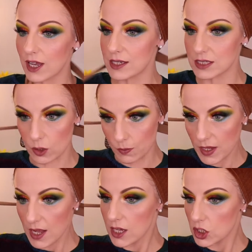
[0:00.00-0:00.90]
okay? So
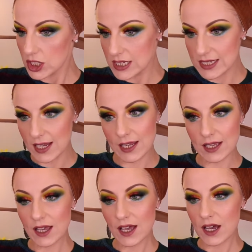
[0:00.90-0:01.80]
just
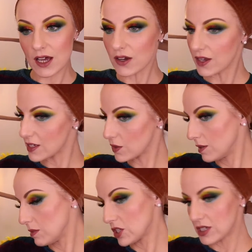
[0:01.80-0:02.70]
saying. Okay, so
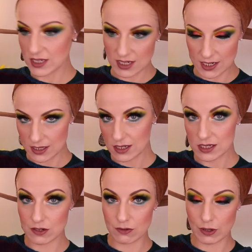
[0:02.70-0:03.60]
let me just tighten
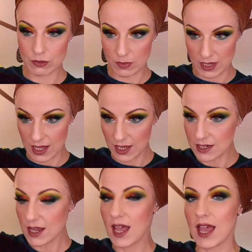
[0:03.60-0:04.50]
this around my
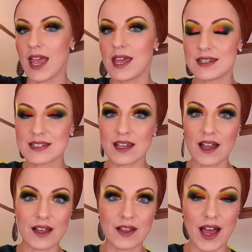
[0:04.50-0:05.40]
head. And
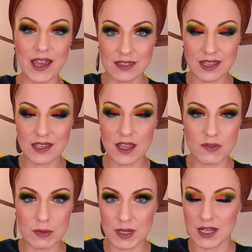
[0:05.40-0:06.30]
uh, I think
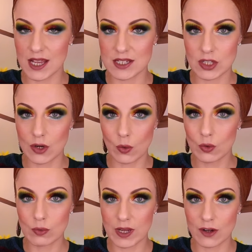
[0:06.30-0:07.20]
everybody has their
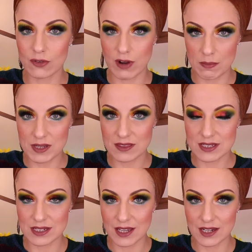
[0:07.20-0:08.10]
own way of wrapping
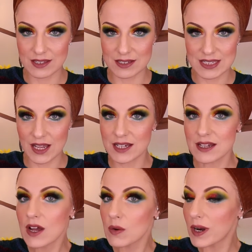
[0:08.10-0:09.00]
this and getting this
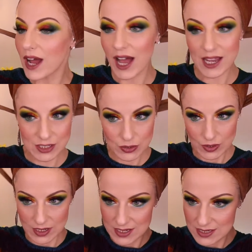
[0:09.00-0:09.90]
tight. What I
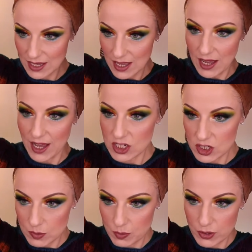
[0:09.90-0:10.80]
do is I
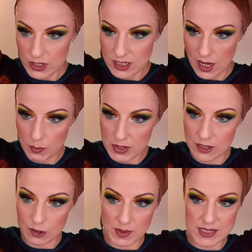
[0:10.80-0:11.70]
just put it up
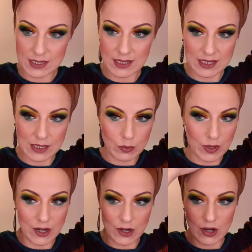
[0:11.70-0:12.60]
here basically
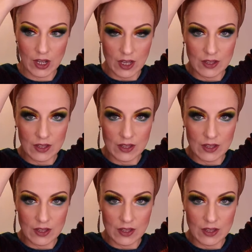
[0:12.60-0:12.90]
where